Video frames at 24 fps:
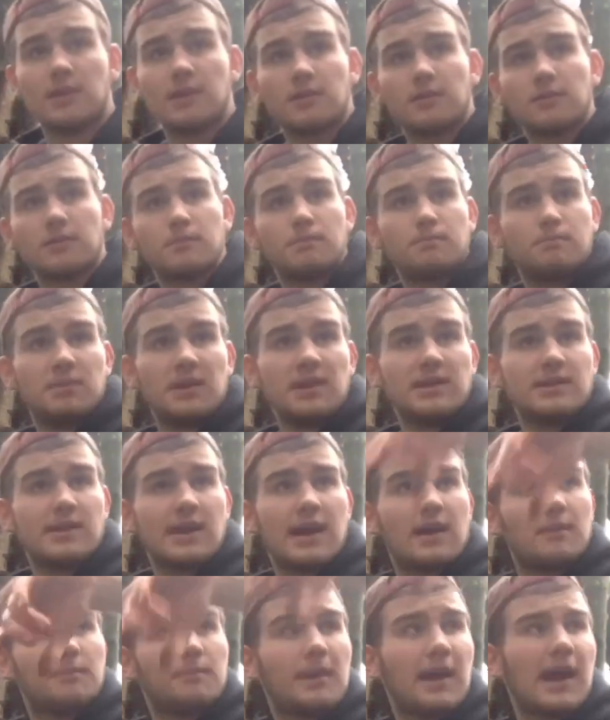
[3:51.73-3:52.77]
and a beat
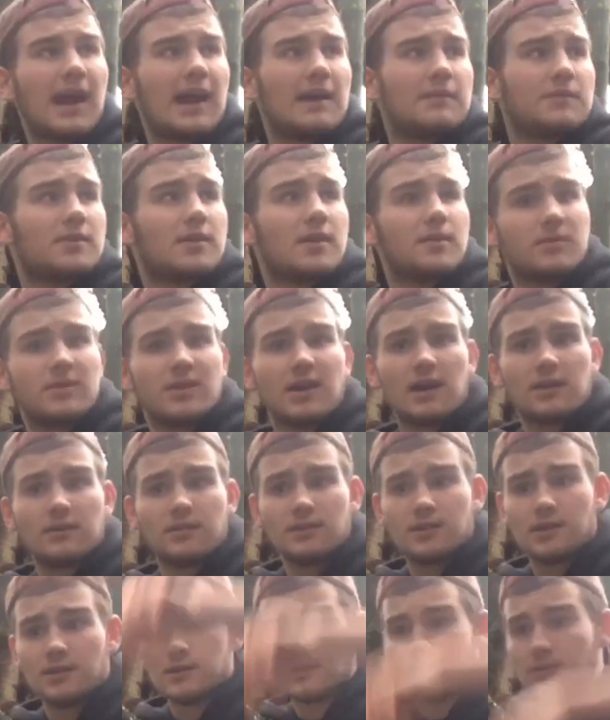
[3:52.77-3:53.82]
down path coming down in
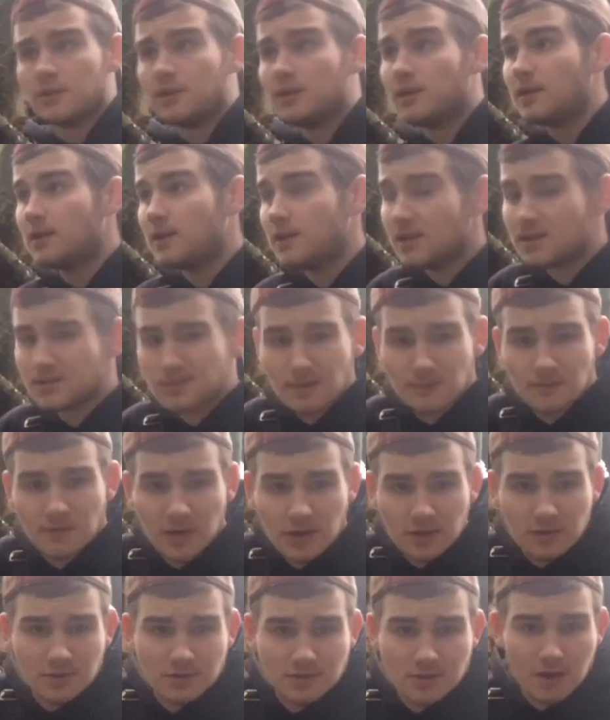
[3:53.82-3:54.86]
here. So I
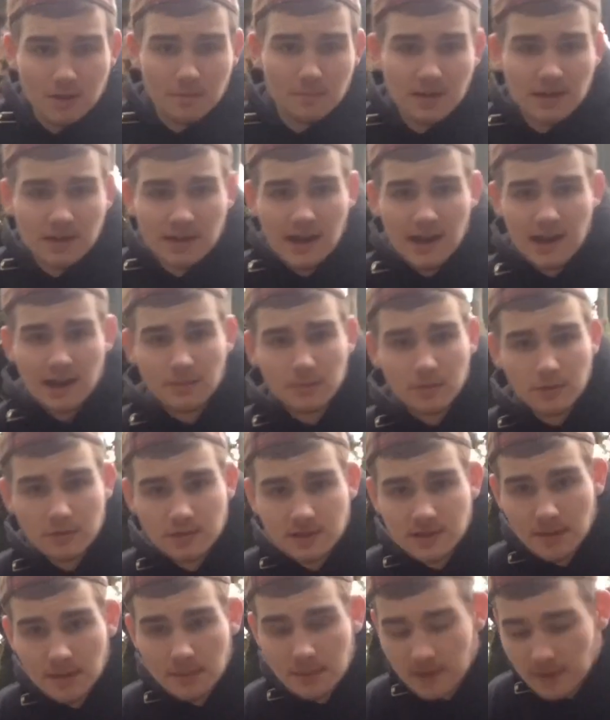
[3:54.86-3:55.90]
figure there's going to be
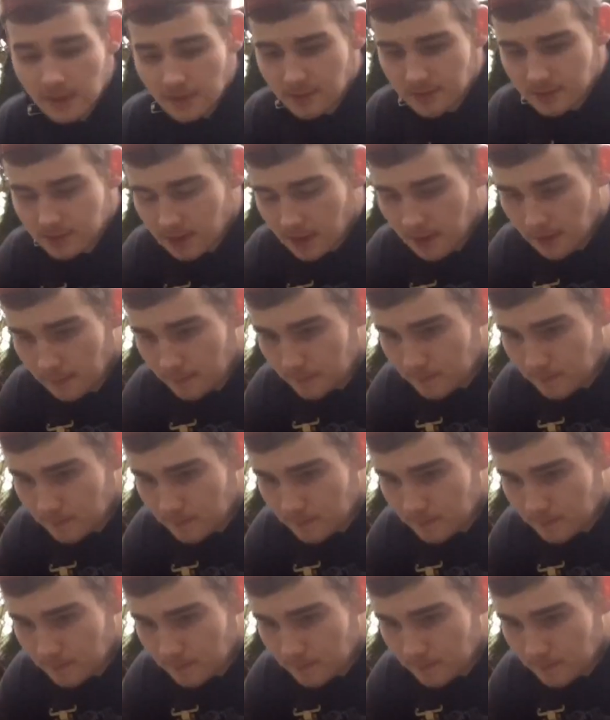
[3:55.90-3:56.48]
animals coming here. So